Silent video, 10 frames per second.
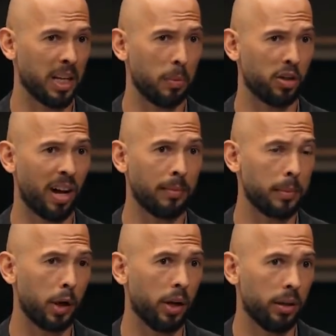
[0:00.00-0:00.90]
They can put a time
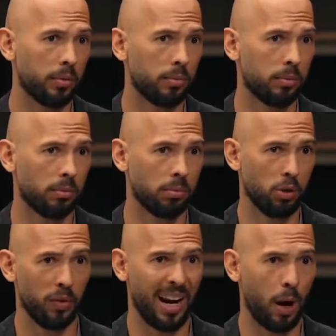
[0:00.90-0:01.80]
limit on it.
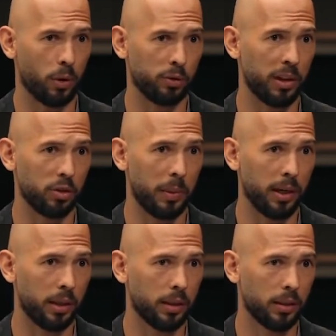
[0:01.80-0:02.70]
You have an hour to spend this
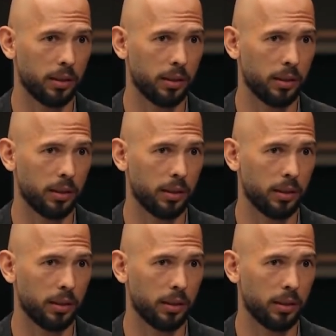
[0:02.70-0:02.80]
money.